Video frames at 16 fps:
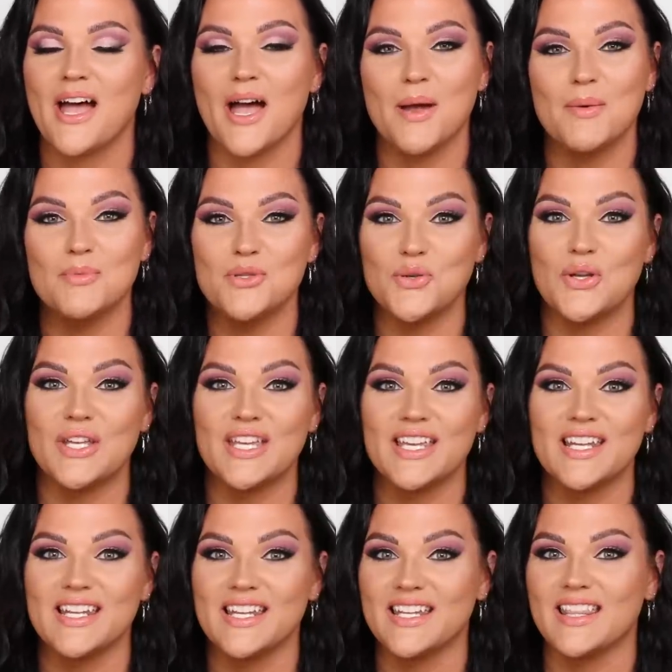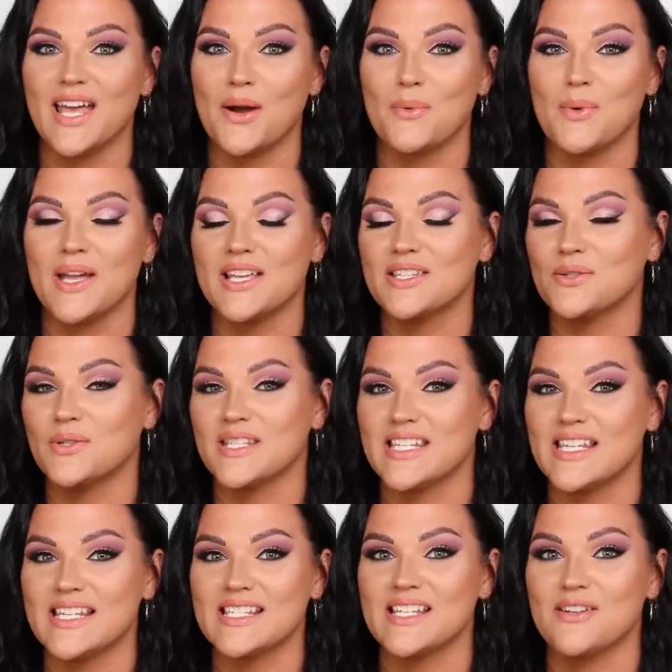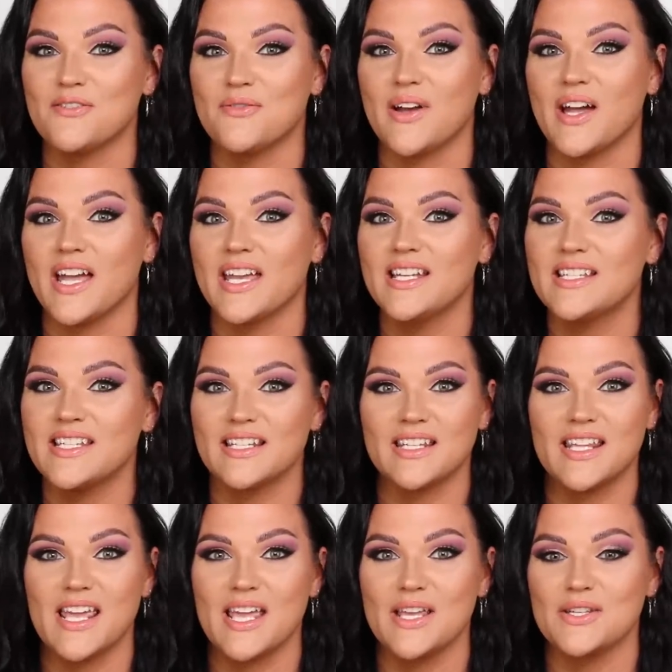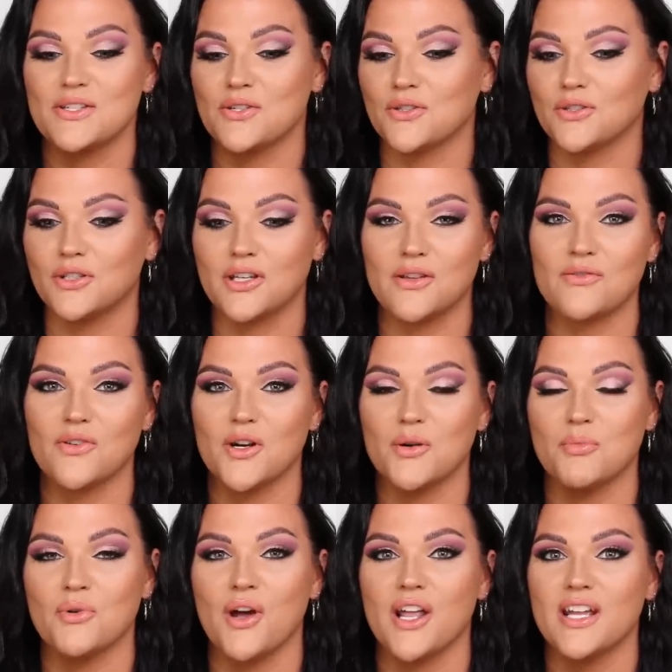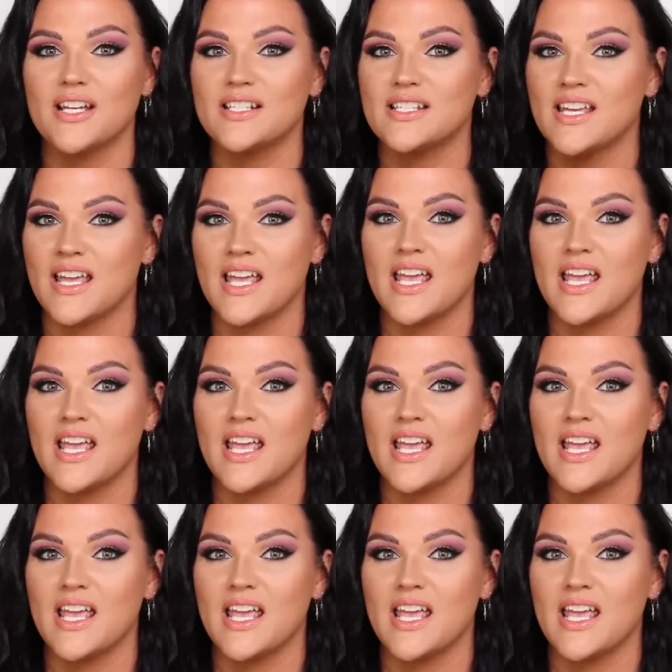I'm doing it in that way so it's easy to find in case you're looking for a product.